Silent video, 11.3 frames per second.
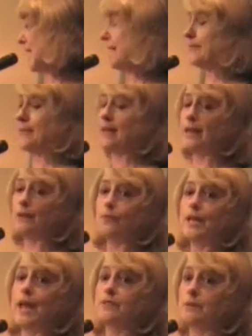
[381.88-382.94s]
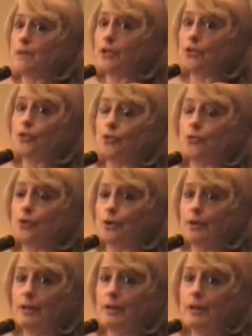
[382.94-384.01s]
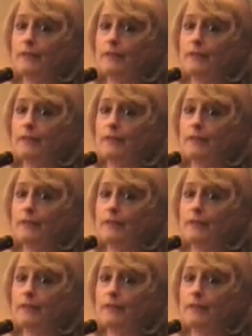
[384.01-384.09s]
And then we have to make sure